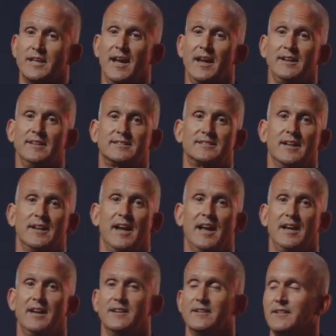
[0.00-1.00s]
8, he said,
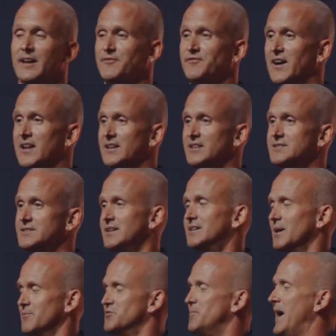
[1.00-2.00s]
hey fellas, he
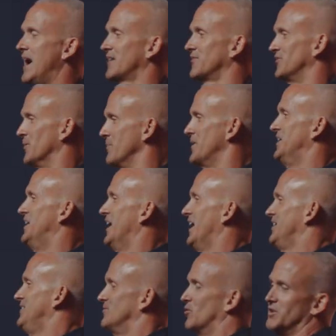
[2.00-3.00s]
comes back from the
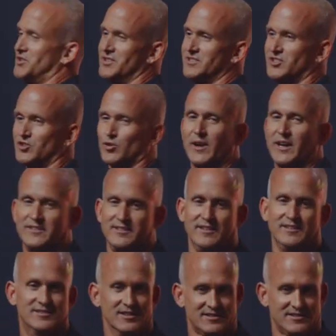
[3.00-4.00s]
dead, which is crazy,
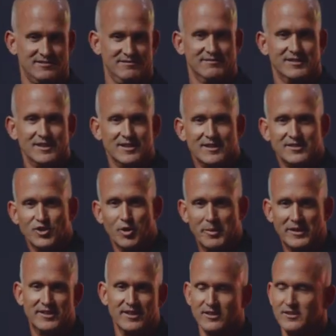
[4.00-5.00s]
just no
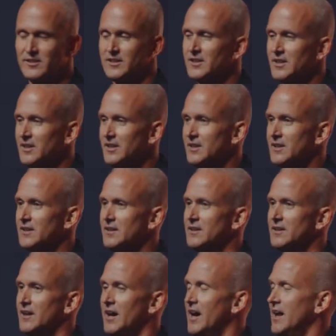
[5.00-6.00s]
big deal.
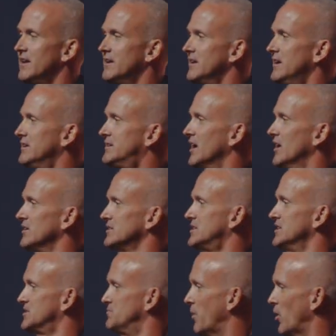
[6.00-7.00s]
And he tells
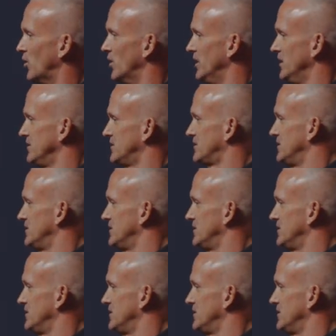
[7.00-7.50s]
his boys,